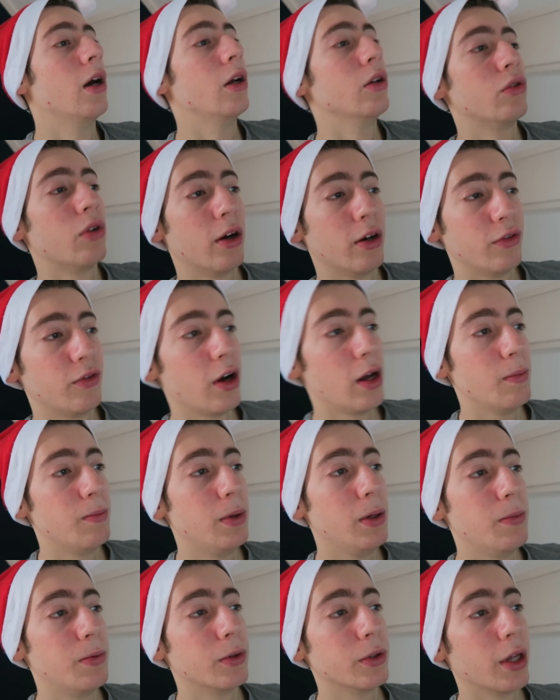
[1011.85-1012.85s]
try to find
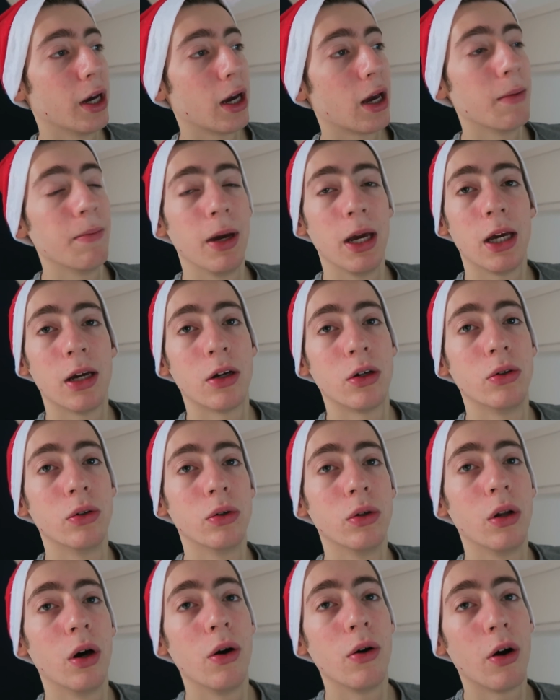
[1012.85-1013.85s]
people that can make a
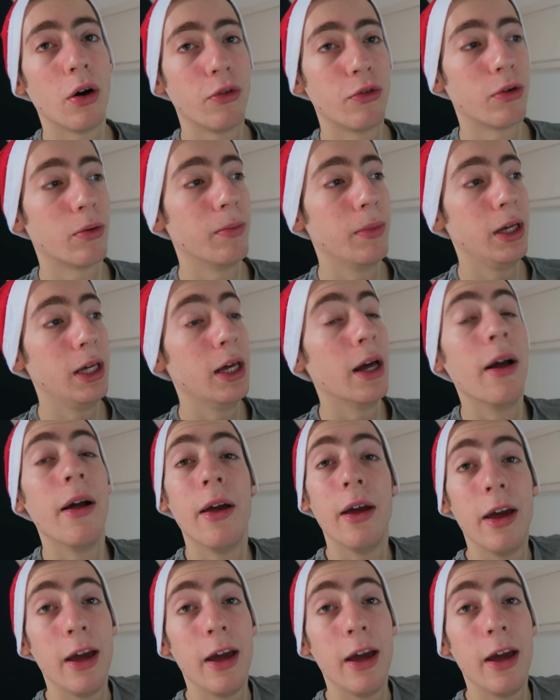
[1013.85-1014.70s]
cool logo for me.